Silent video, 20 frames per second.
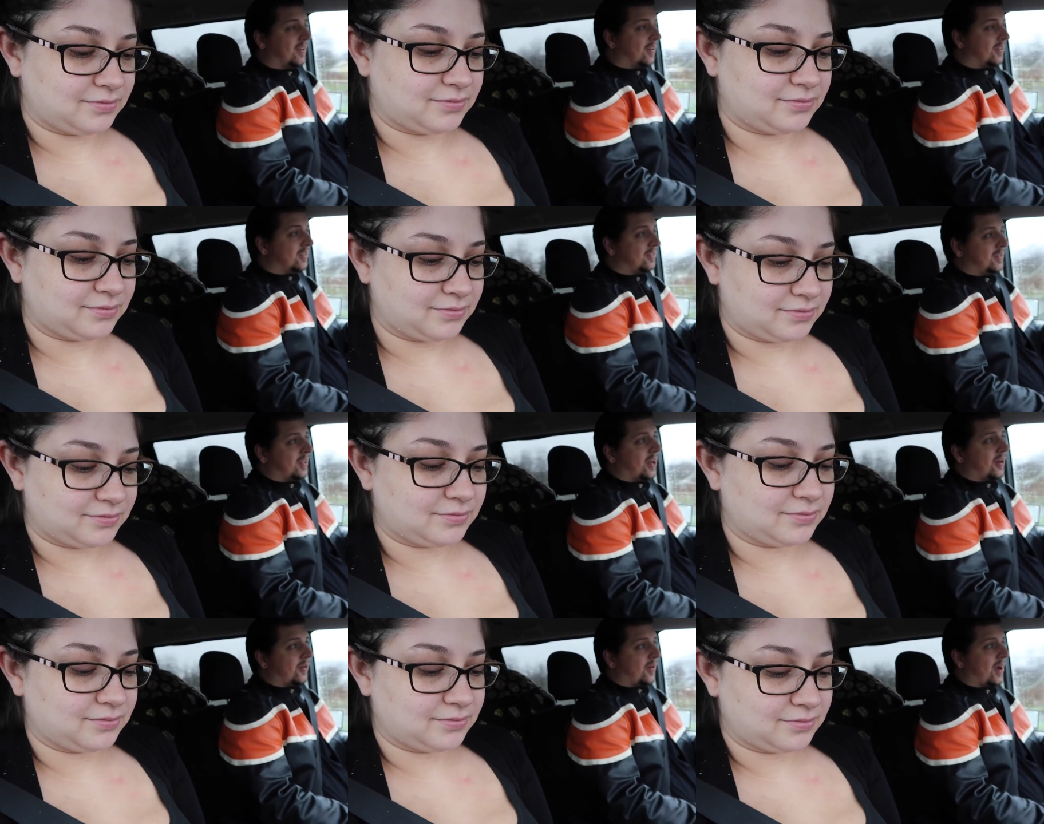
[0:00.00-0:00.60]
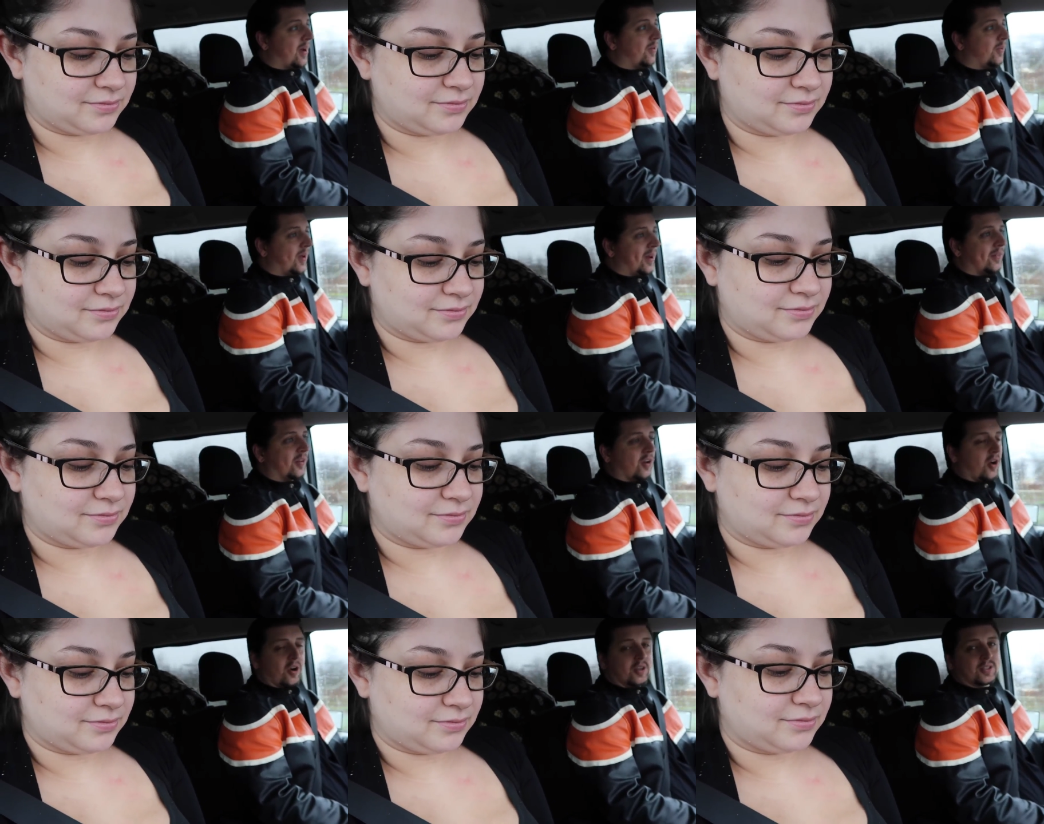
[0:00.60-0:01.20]
Speaker 1: or cut around
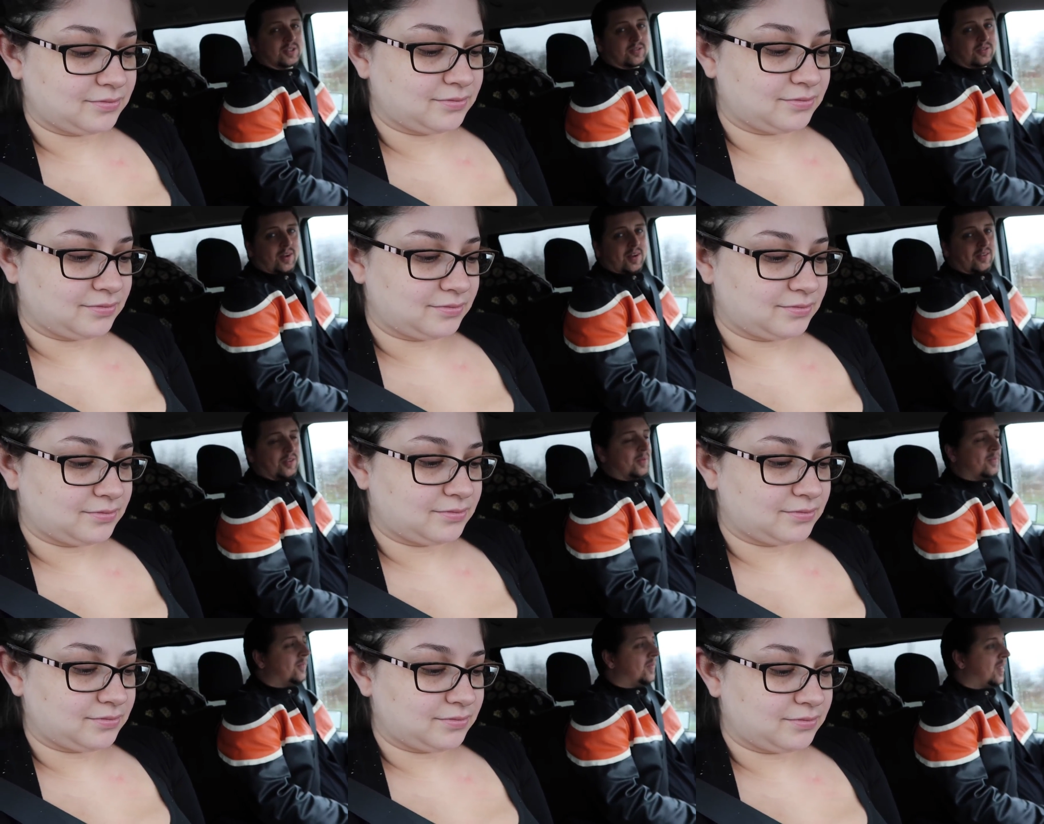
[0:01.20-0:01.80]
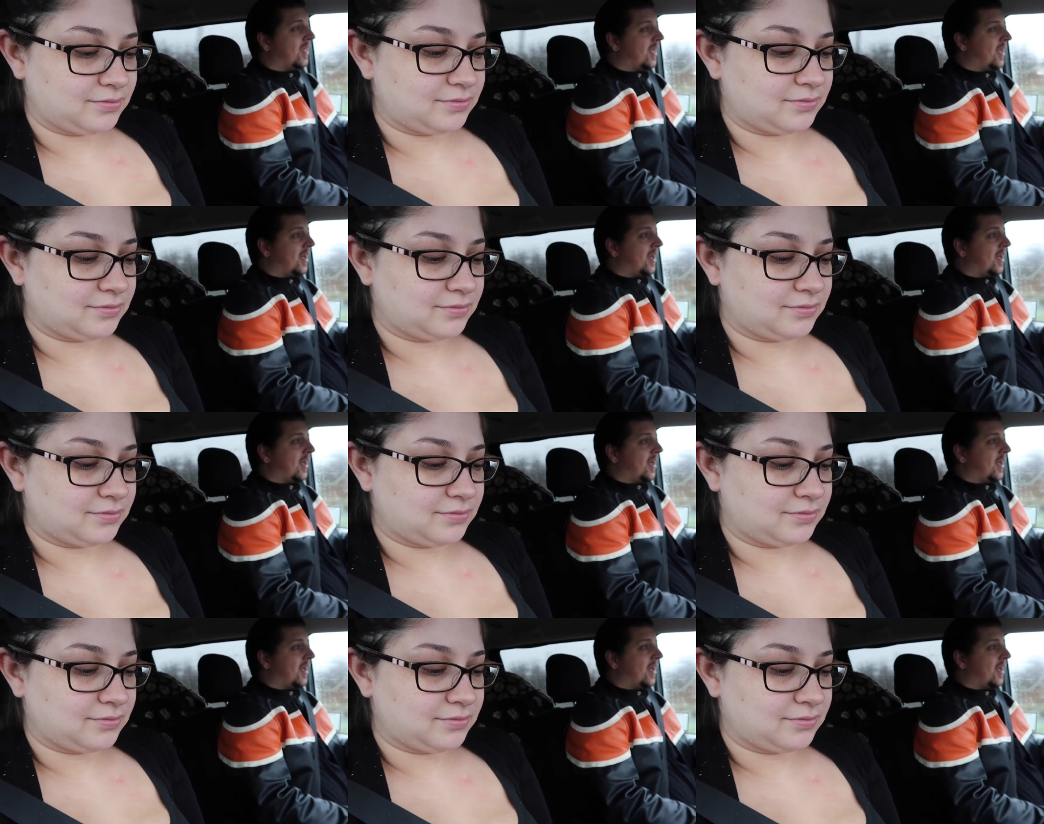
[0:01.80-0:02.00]
whatever cars in front of them